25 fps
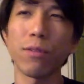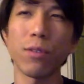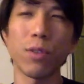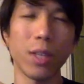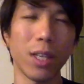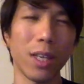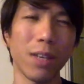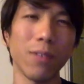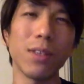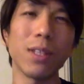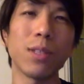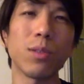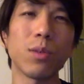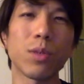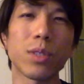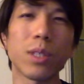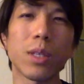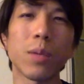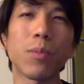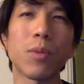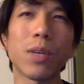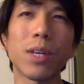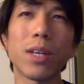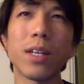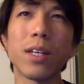You give it to
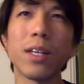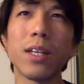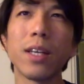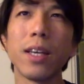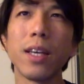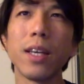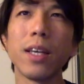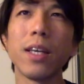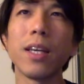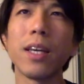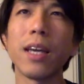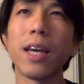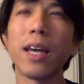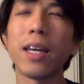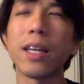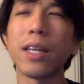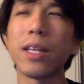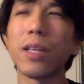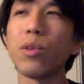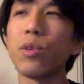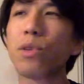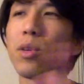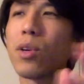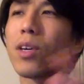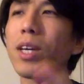someone, and
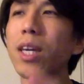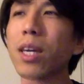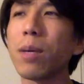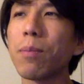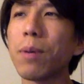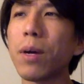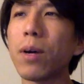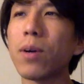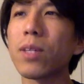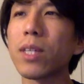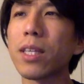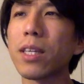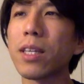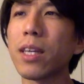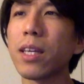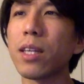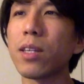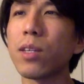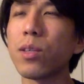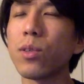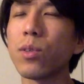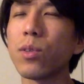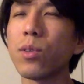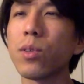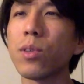then you knock him out, and then
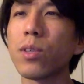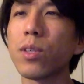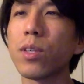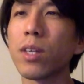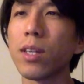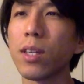you